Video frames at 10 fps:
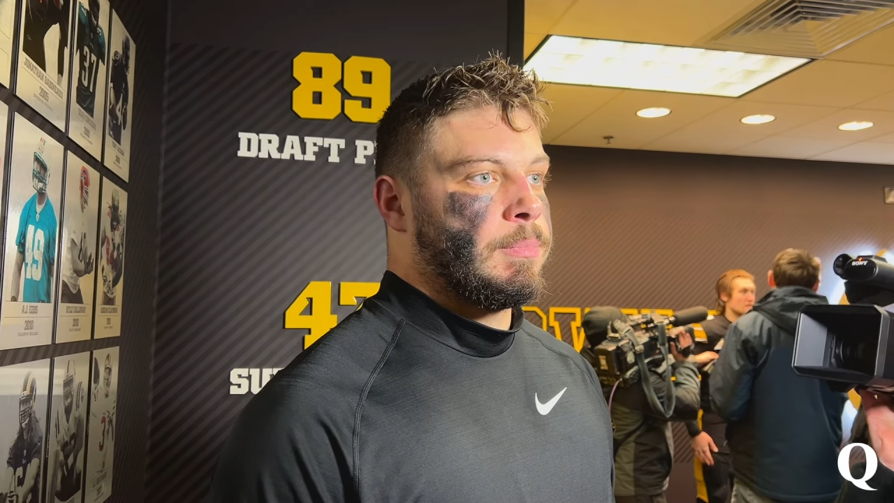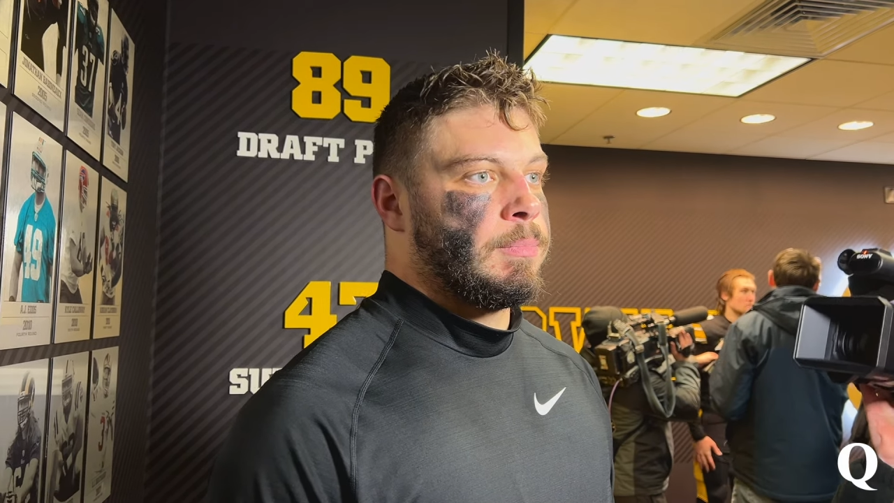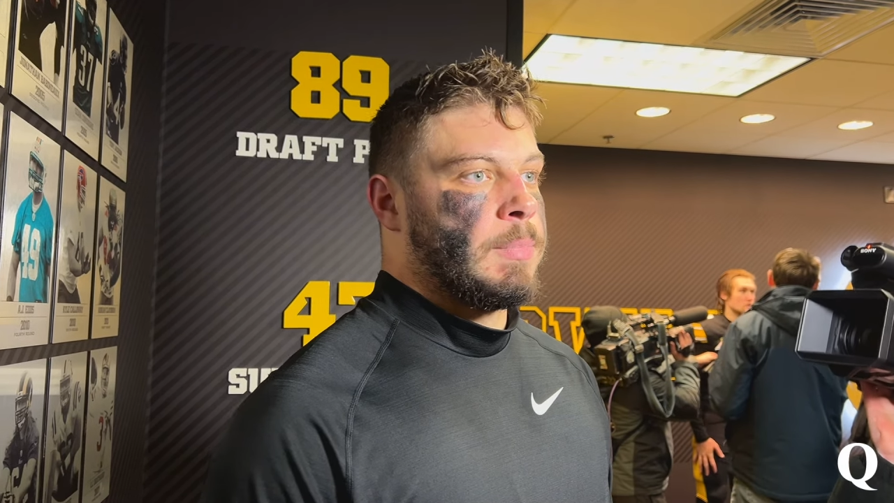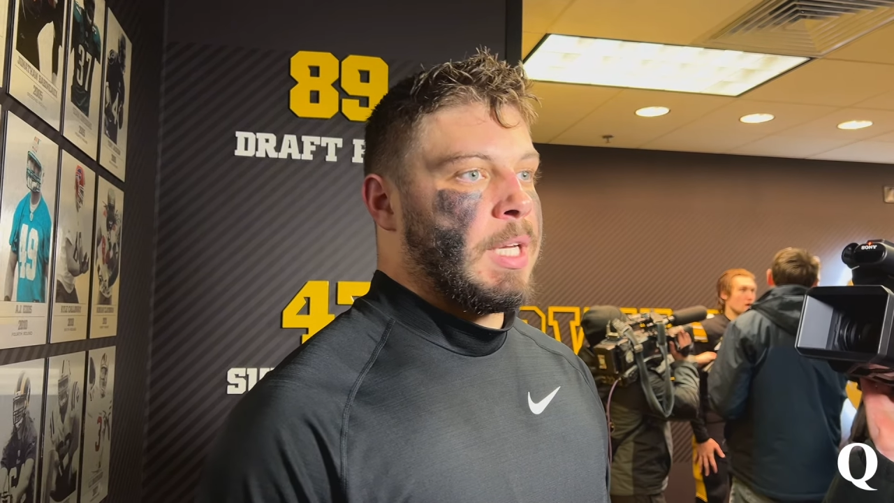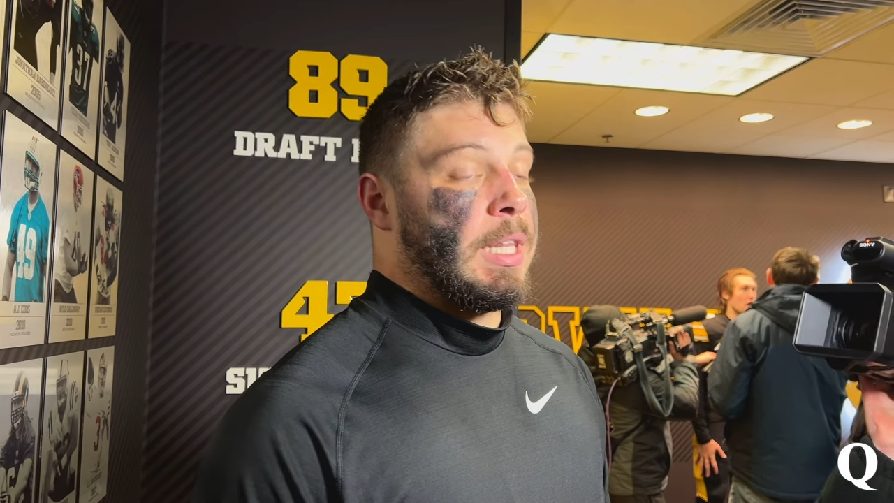I
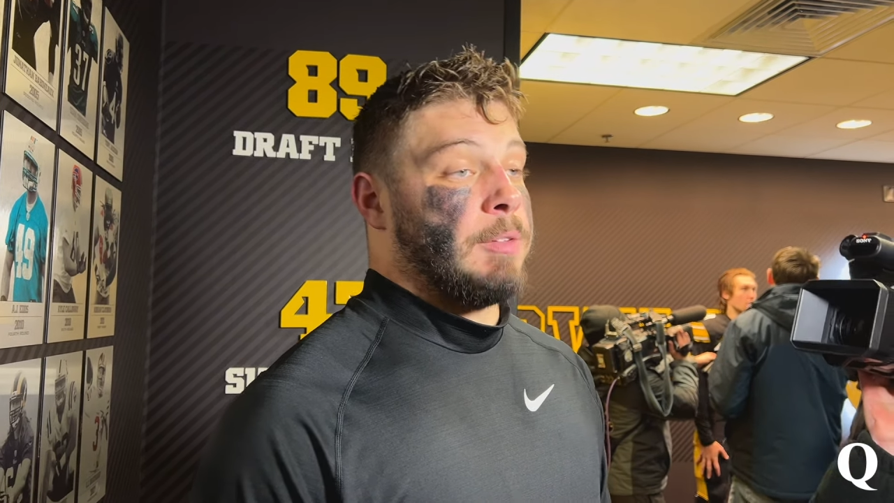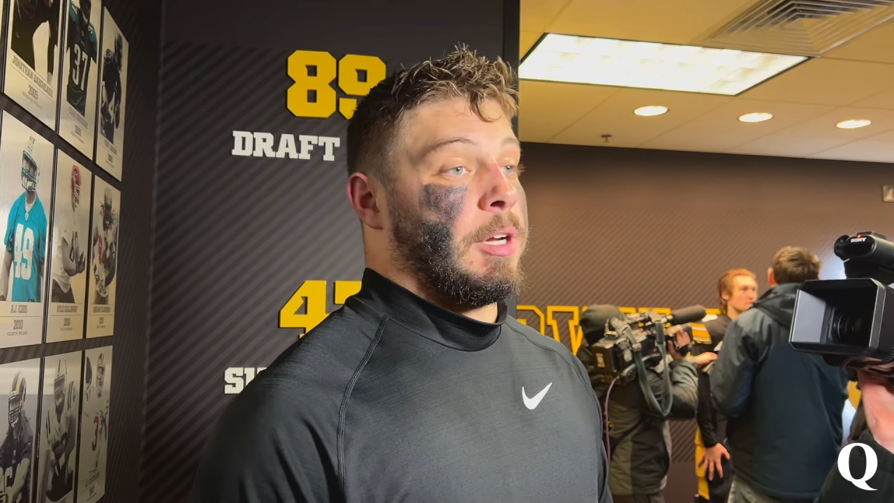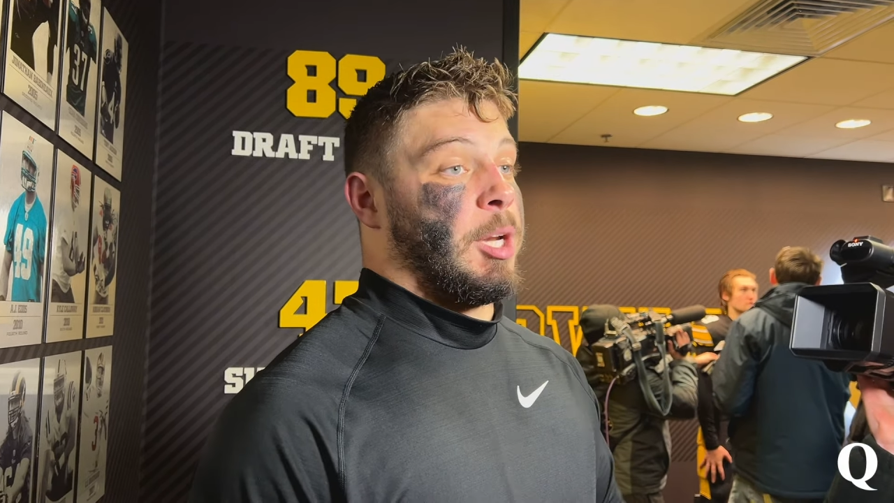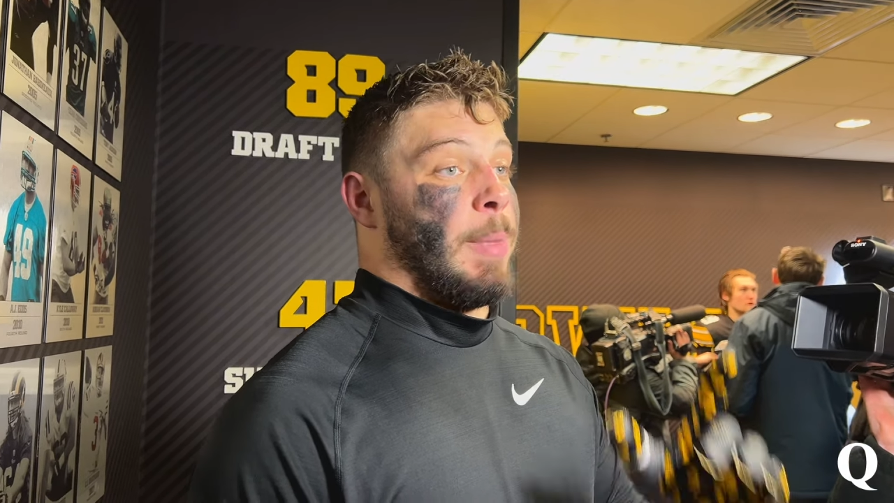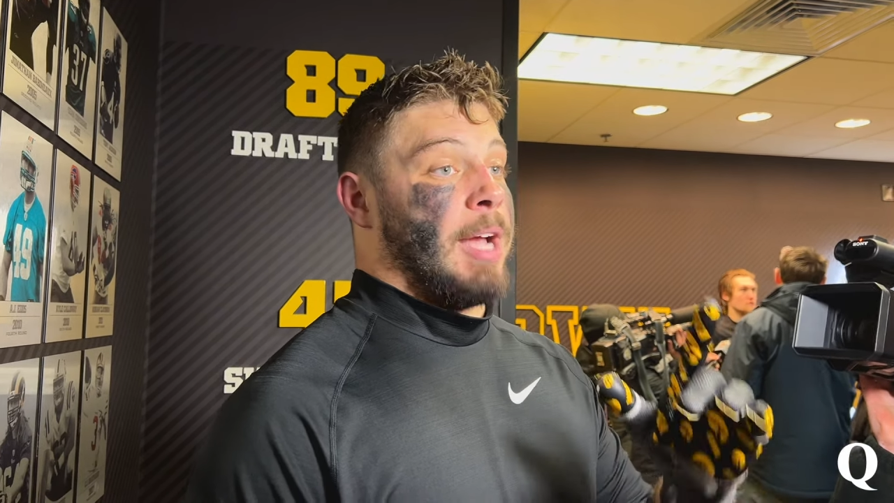was well,
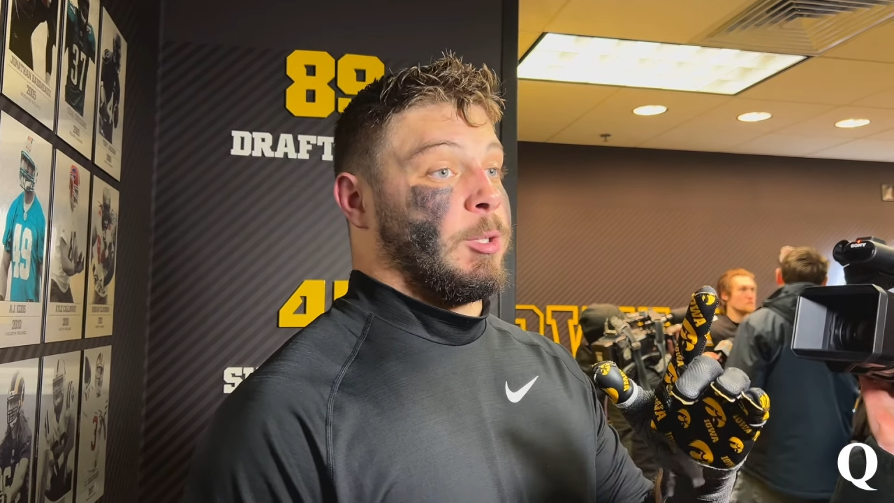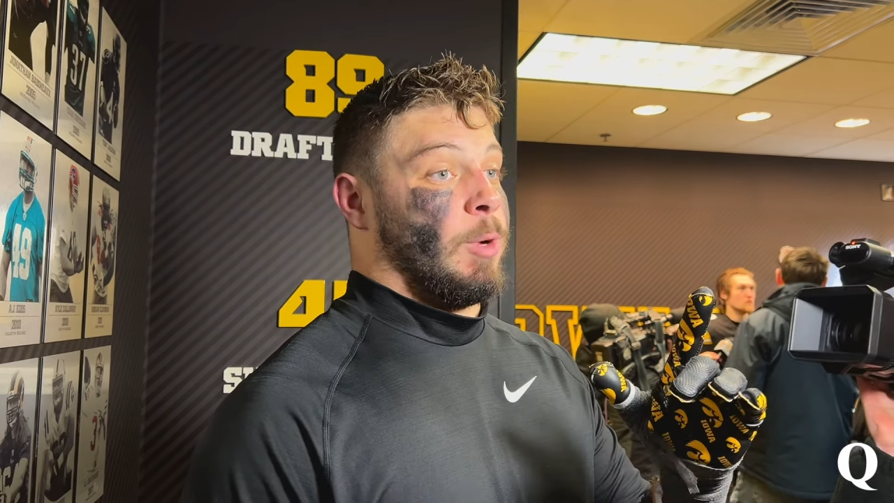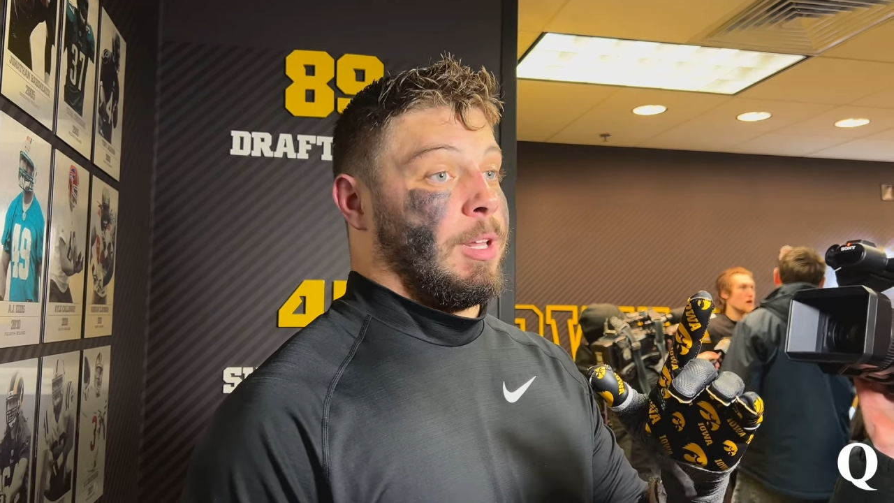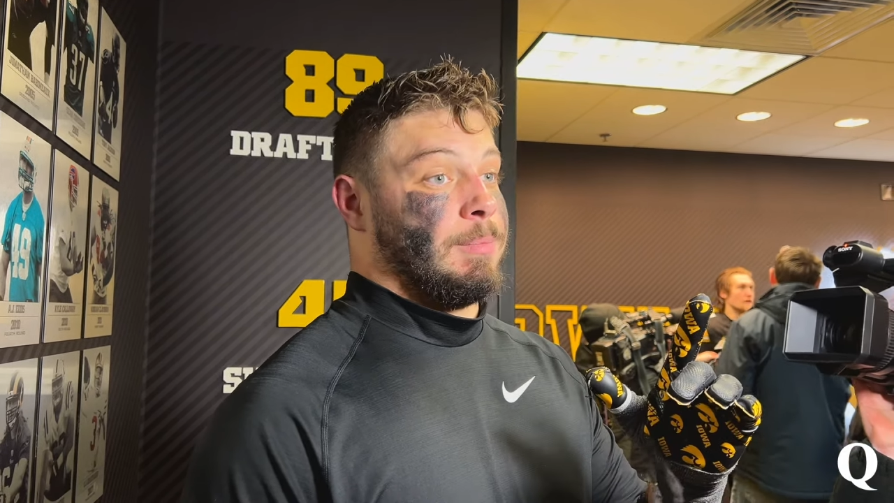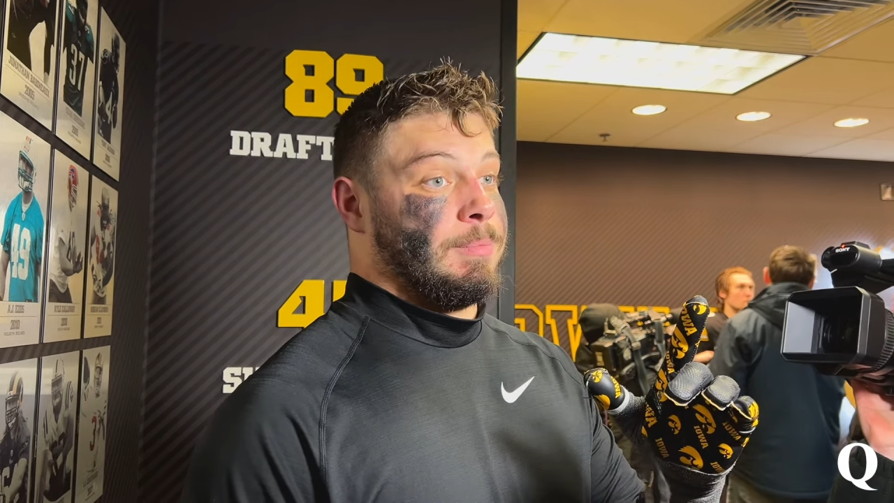actually
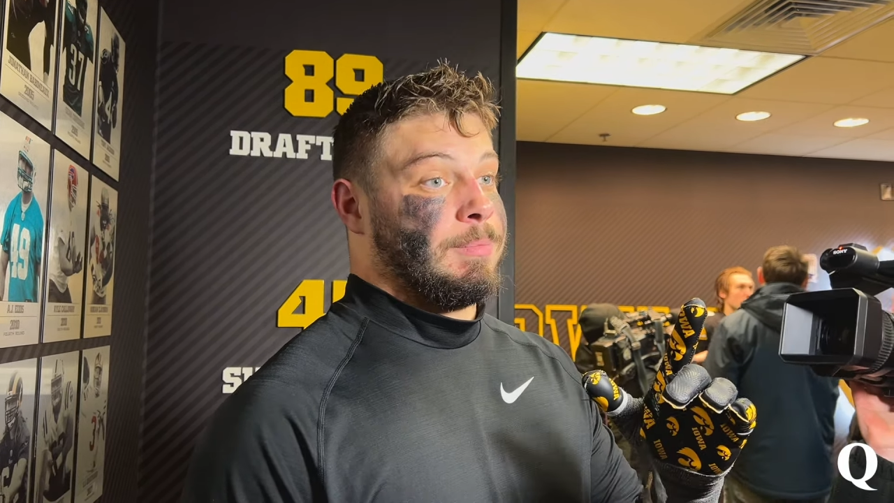Maxwell. Yeah.